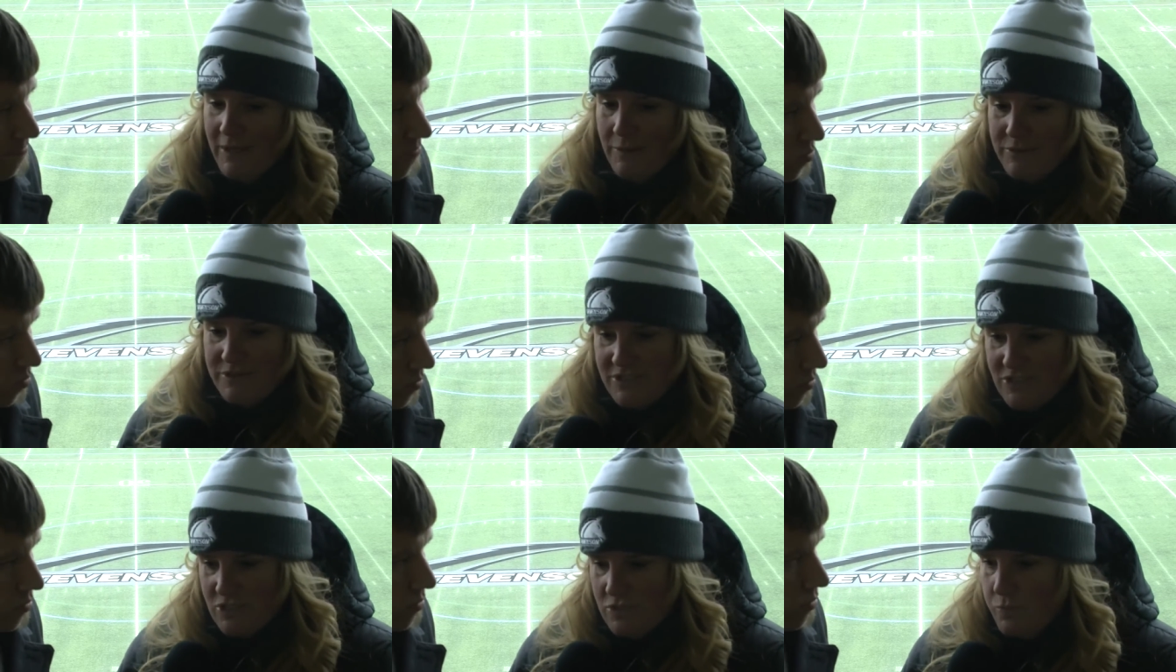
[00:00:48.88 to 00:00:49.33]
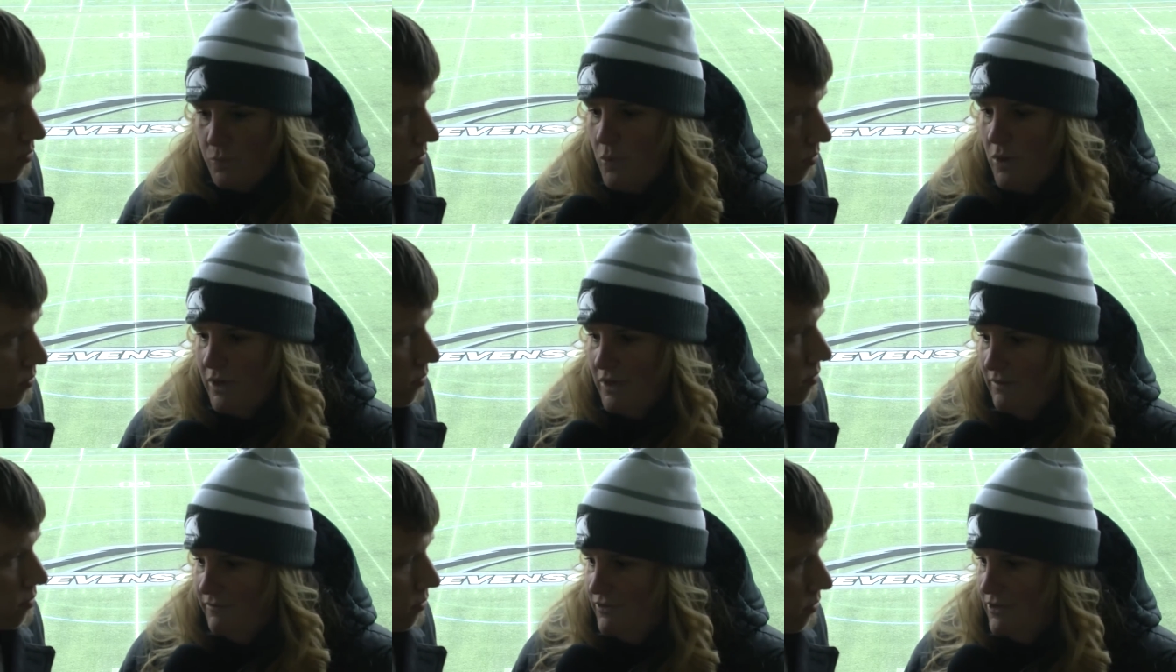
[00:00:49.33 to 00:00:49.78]
it was just
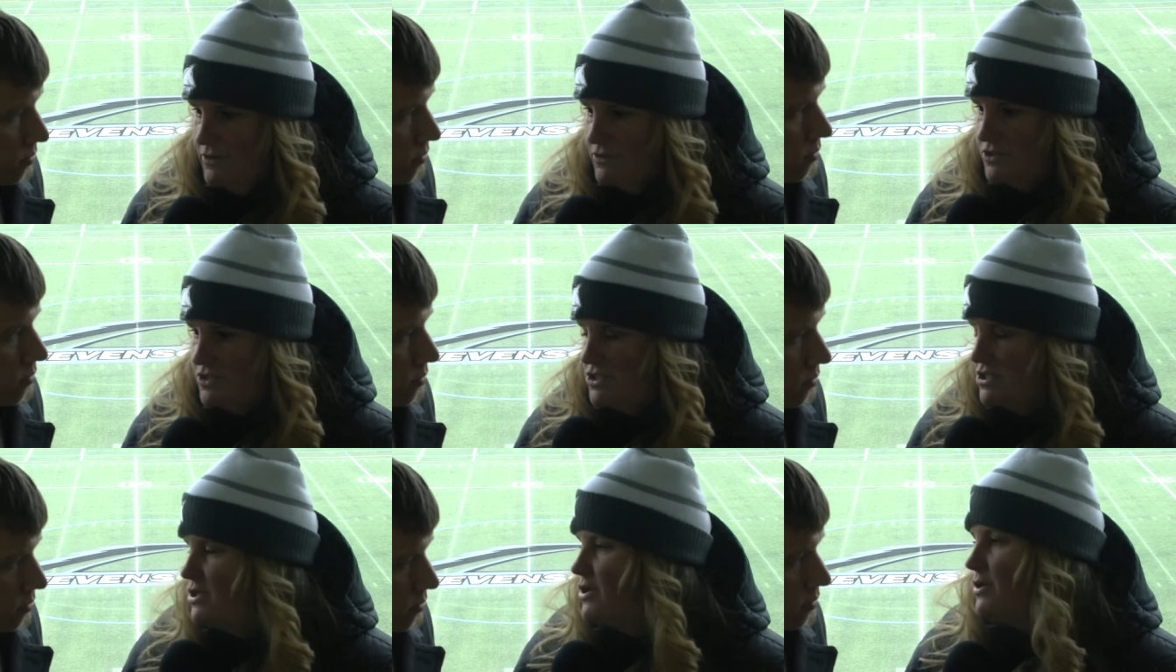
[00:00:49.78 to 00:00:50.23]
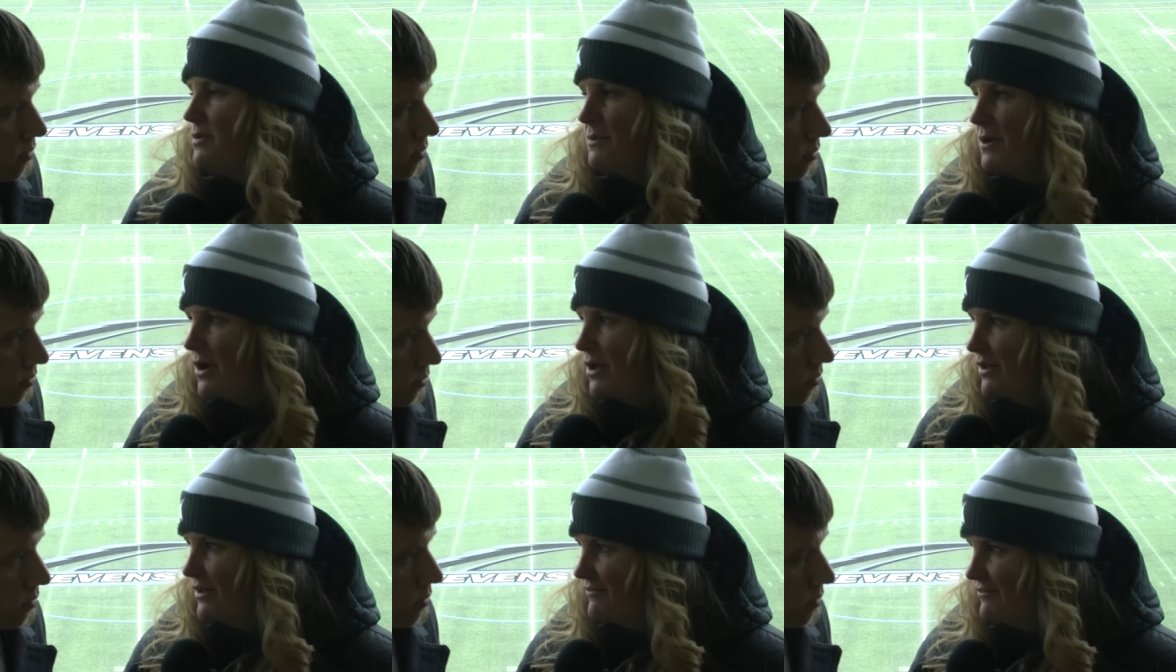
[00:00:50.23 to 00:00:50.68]
one of those
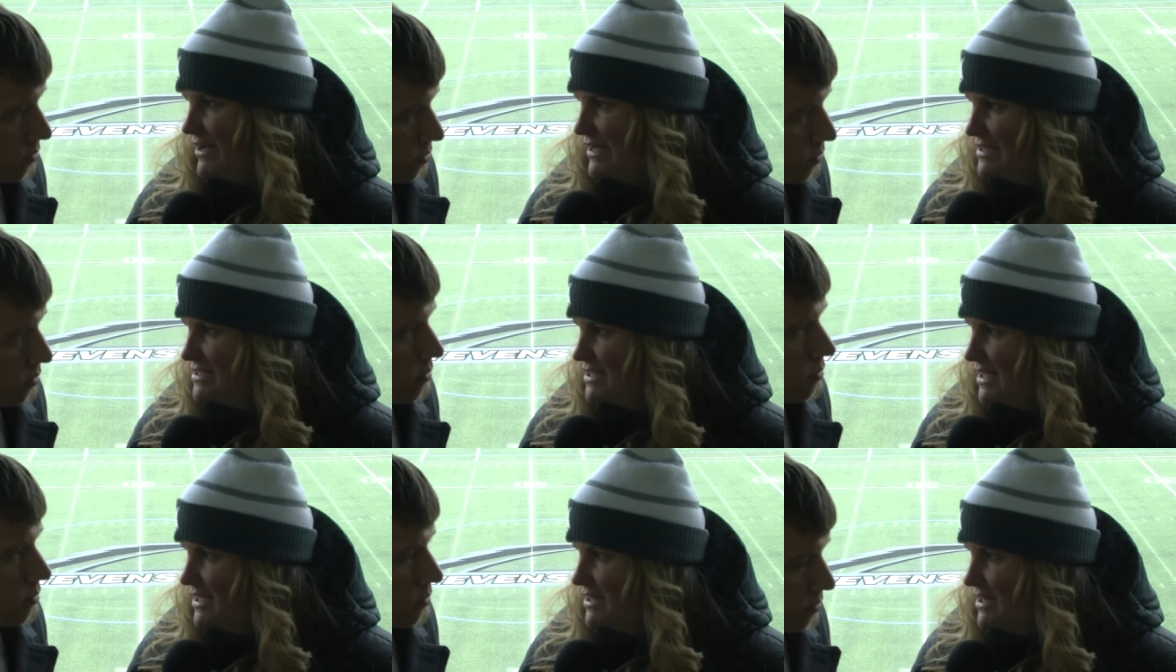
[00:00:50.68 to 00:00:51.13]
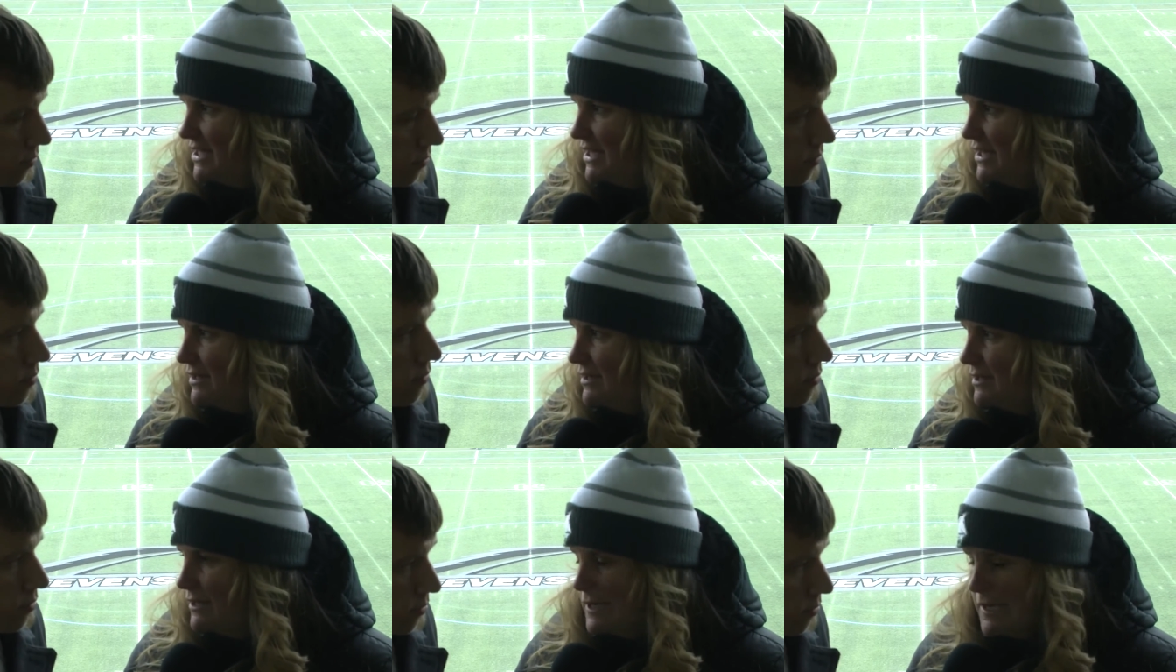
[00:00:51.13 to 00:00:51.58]
snowball events, I
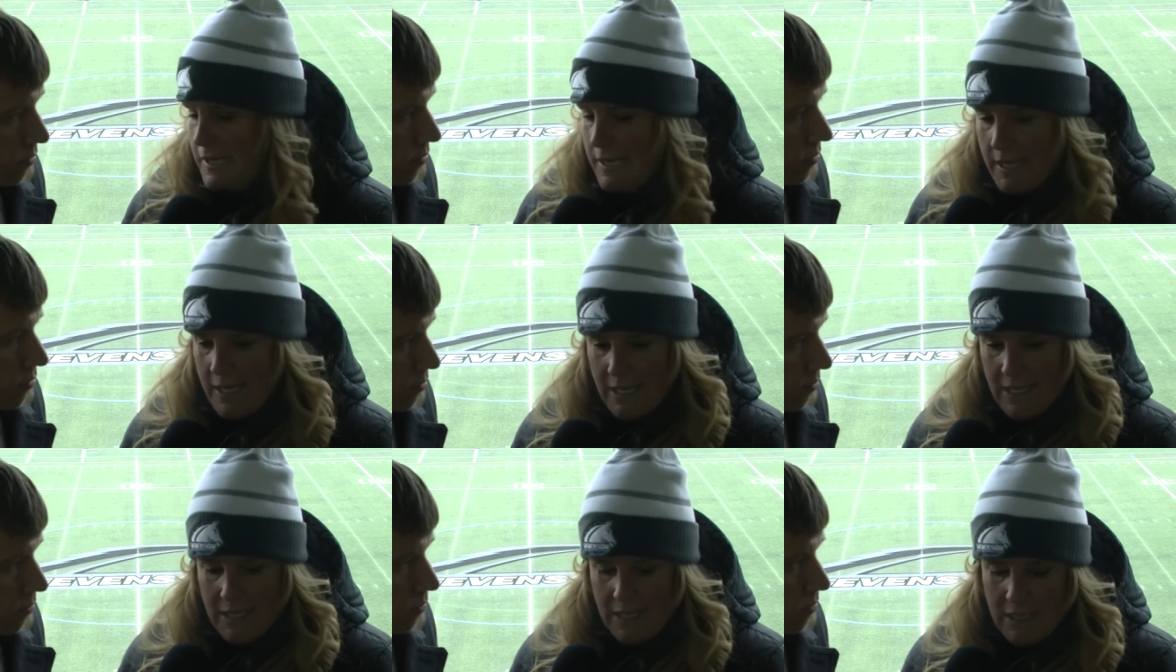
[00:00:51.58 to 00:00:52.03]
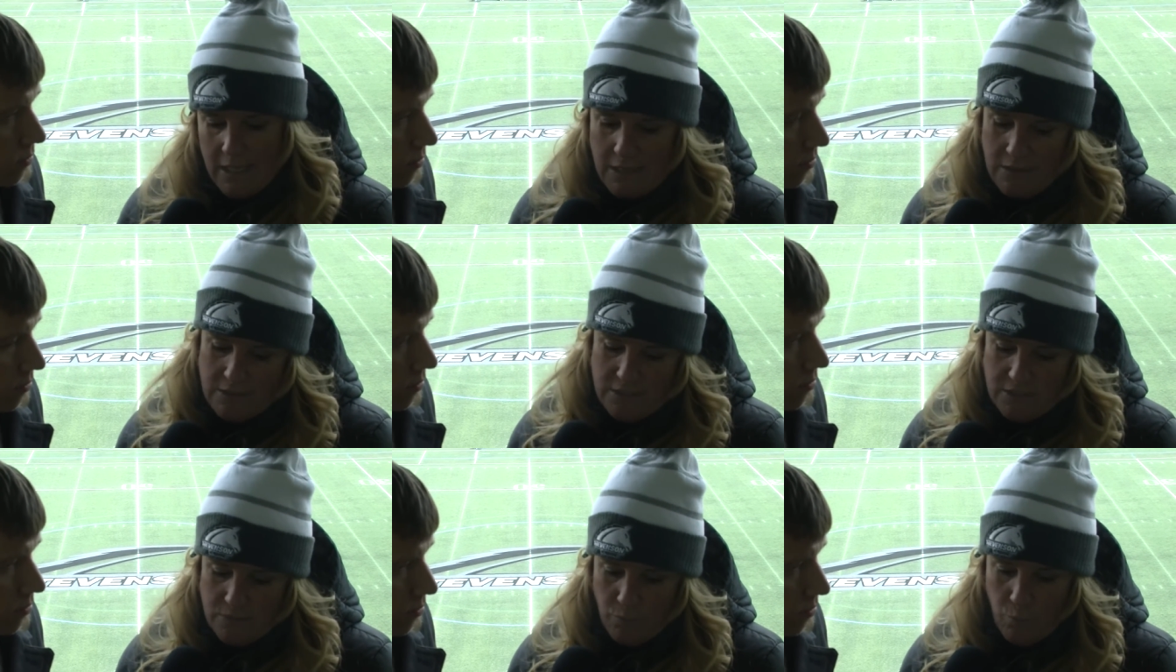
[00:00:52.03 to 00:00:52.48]
think.
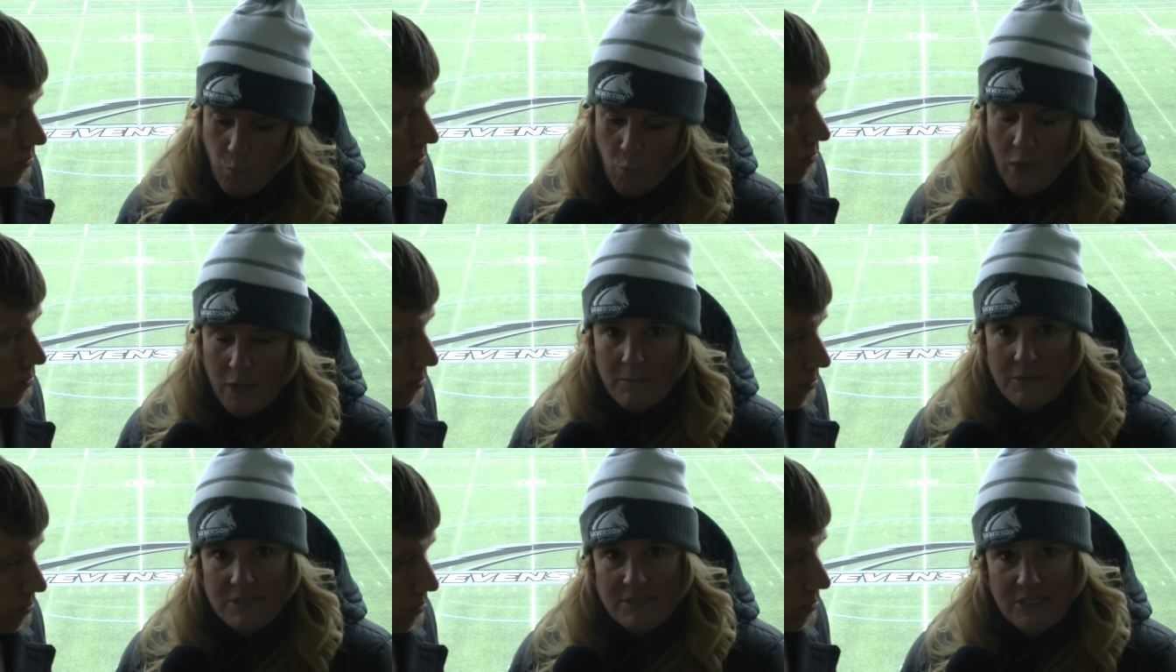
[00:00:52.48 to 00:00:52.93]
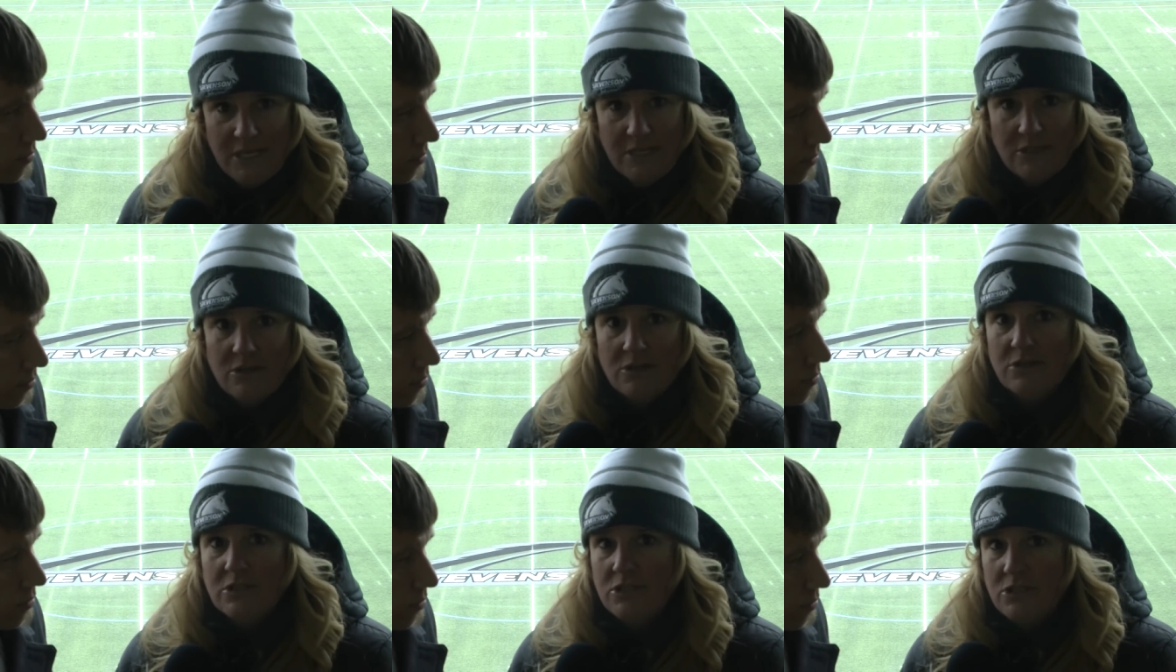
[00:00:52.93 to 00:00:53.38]
And one mistake
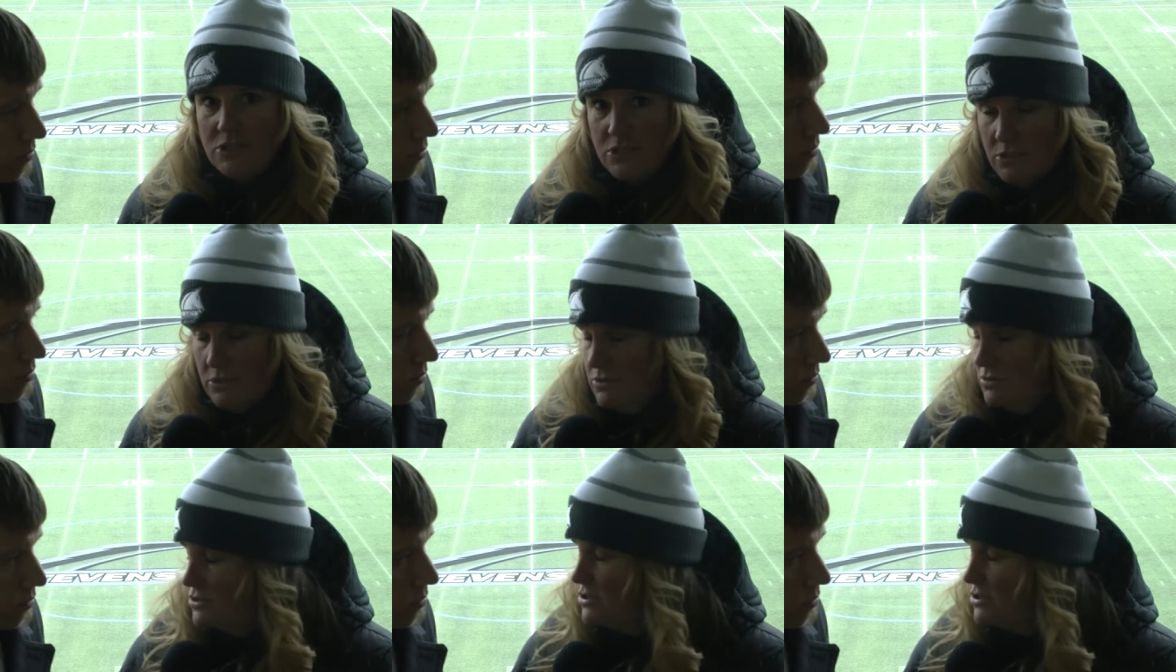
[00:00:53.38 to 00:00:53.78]
turned into two,